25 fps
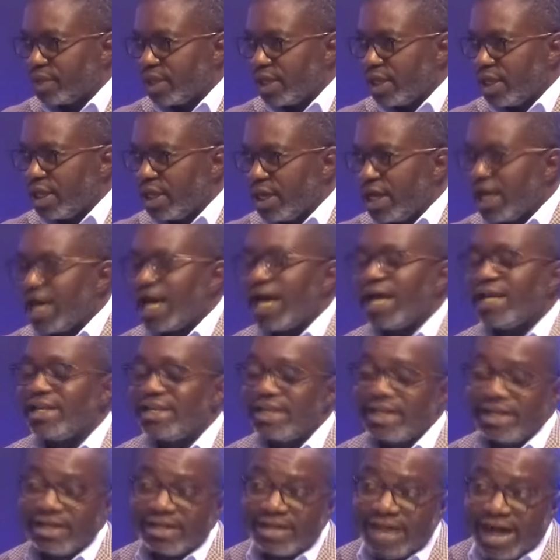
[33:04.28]
And the
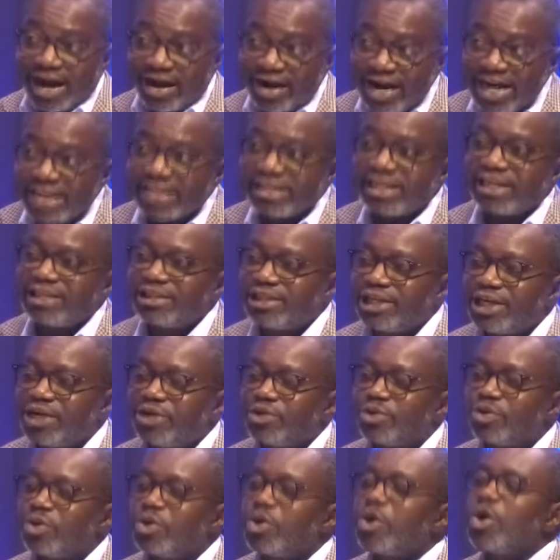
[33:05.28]
director
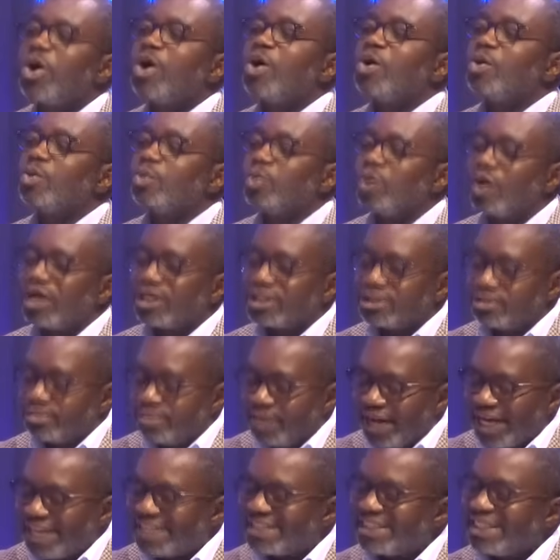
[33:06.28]
general was
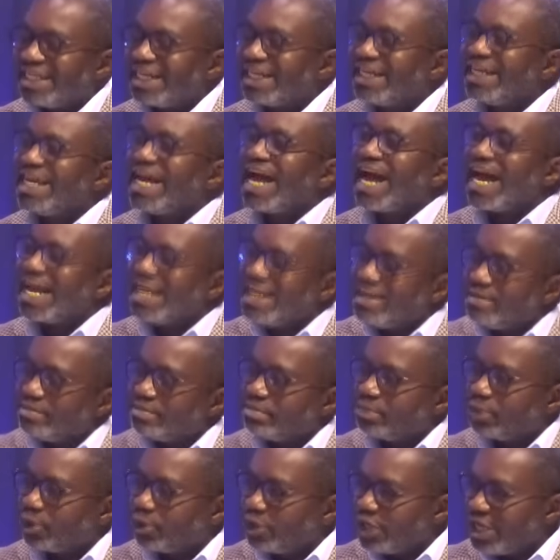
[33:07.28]
basically an
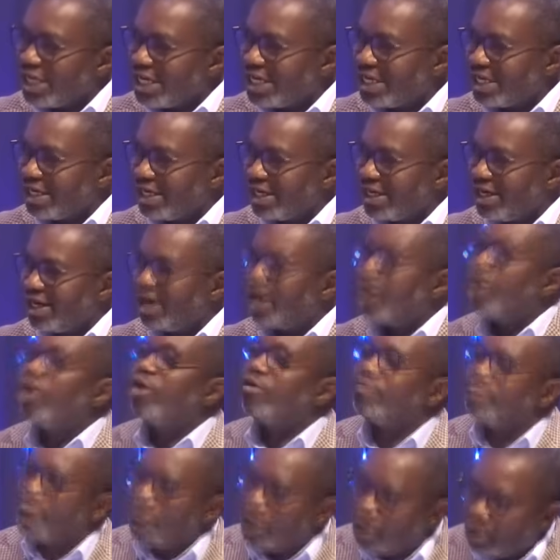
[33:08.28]
employee of the
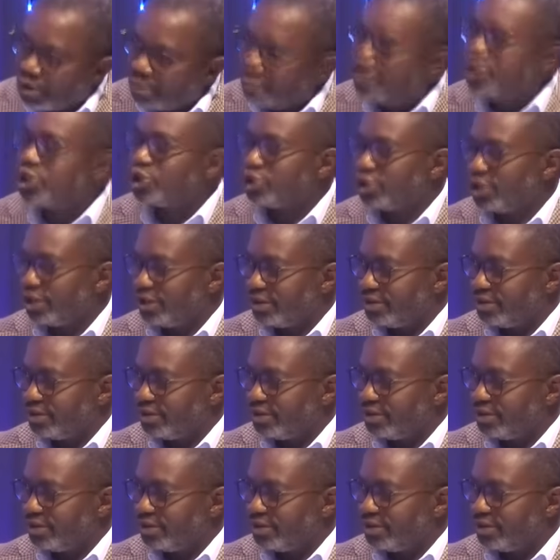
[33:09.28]
commission.